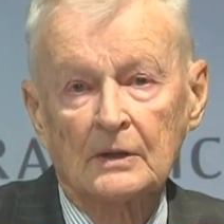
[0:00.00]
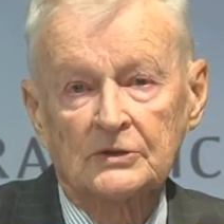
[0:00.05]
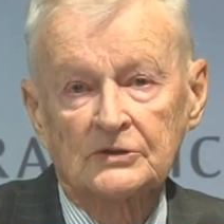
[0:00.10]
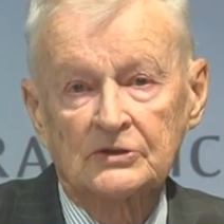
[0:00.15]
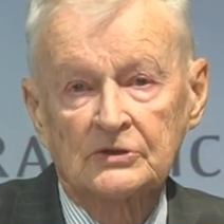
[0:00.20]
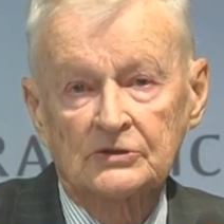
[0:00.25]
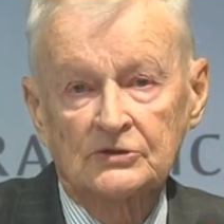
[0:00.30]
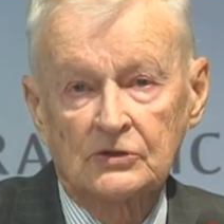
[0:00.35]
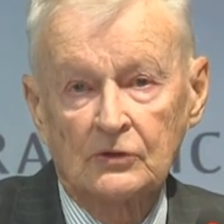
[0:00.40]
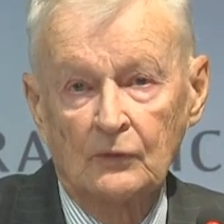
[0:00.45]

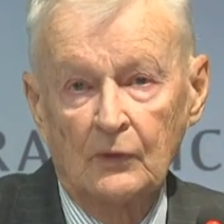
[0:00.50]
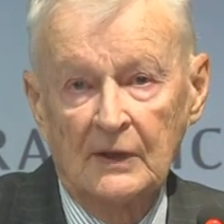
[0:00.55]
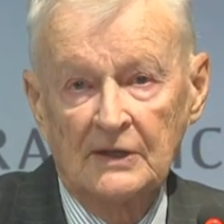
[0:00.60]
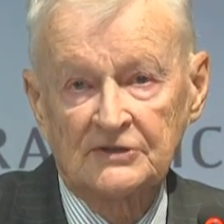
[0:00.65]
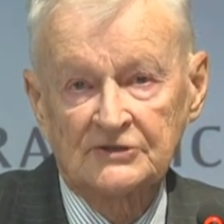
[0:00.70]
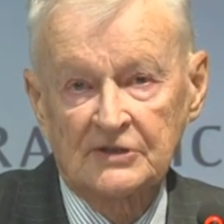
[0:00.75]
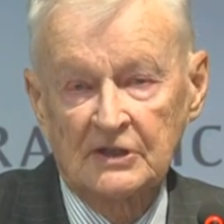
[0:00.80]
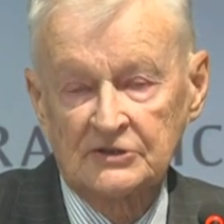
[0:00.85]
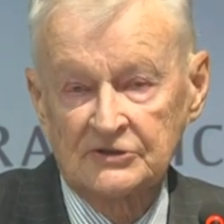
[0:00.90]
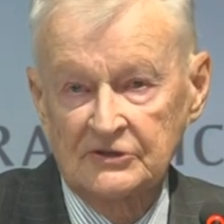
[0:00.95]
since the
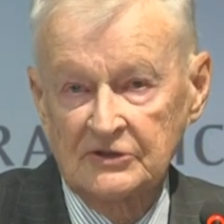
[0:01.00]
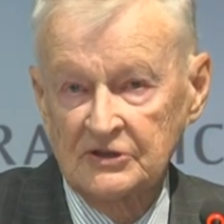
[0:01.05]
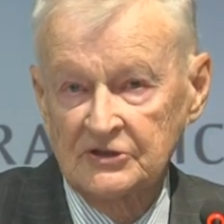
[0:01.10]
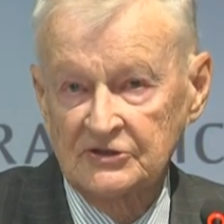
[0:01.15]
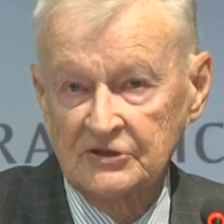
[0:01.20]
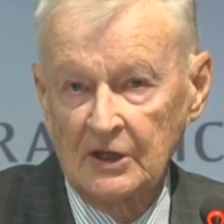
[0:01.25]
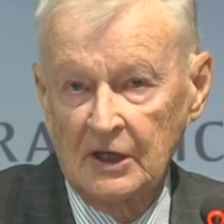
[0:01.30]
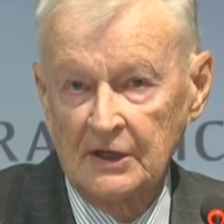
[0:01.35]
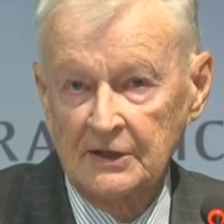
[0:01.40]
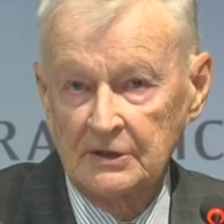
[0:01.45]
West has
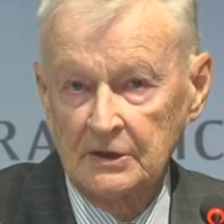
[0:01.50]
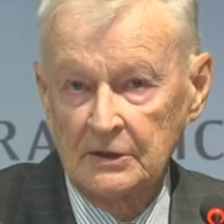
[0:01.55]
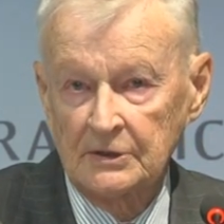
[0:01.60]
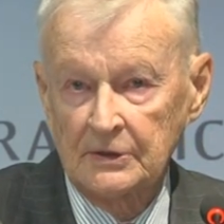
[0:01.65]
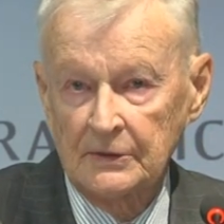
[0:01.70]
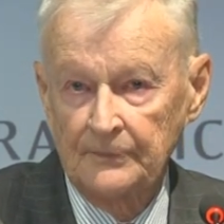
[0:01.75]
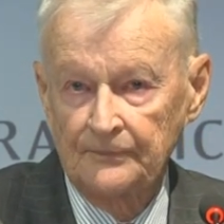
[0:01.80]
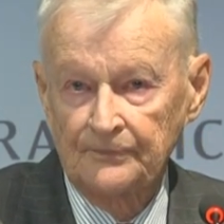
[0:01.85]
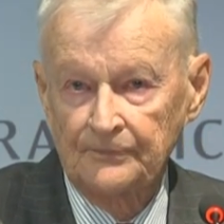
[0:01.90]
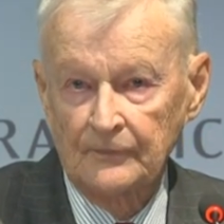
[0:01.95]

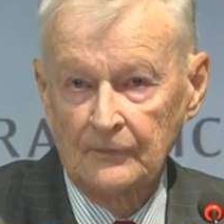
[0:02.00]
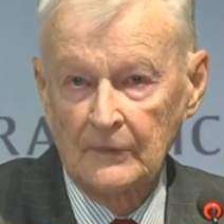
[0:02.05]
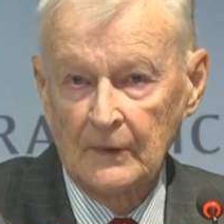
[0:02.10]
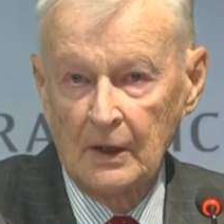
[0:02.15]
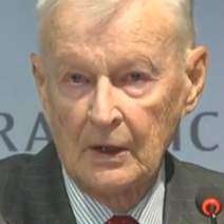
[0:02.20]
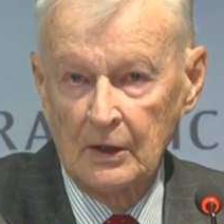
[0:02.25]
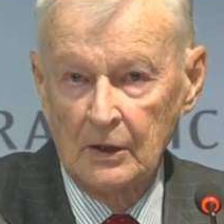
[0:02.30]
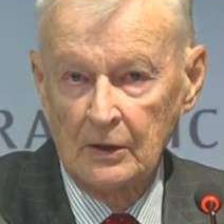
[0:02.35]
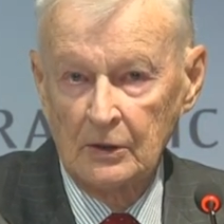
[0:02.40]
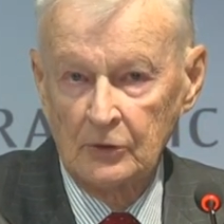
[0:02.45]
decided
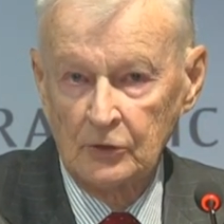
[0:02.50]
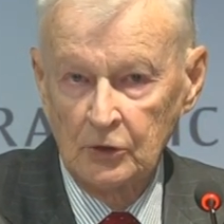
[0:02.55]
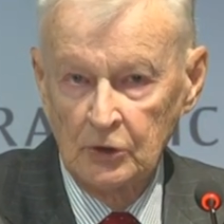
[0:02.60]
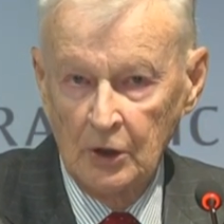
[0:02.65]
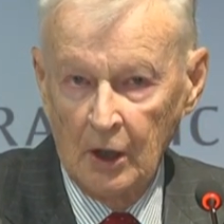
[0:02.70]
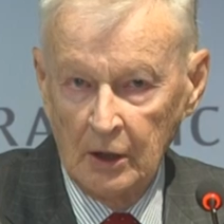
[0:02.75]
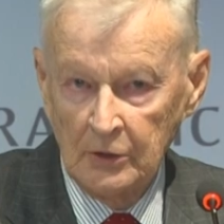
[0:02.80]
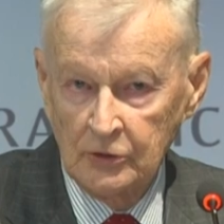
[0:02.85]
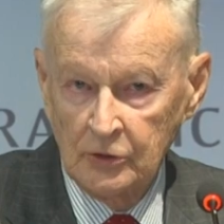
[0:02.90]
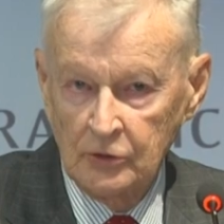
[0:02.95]

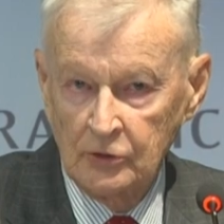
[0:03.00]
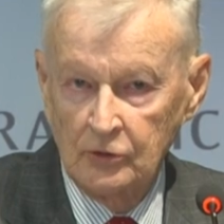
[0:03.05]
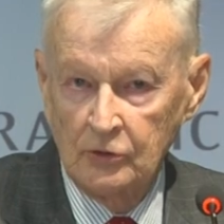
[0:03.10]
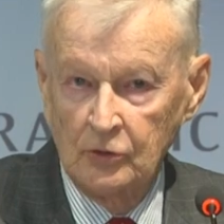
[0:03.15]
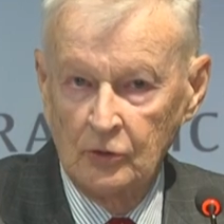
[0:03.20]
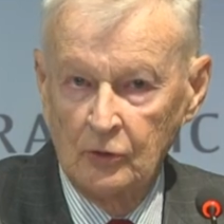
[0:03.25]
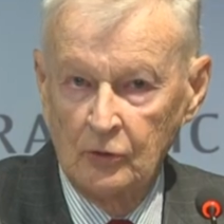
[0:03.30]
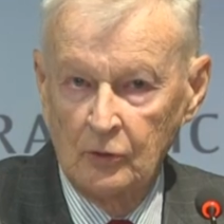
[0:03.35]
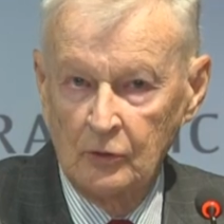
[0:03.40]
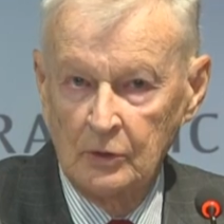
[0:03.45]
not
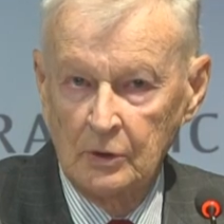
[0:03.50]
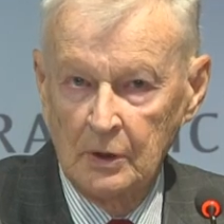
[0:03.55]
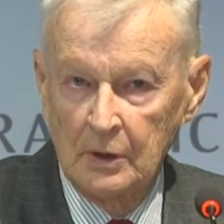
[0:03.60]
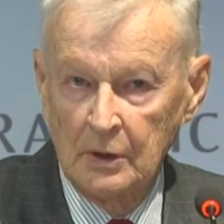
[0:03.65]
to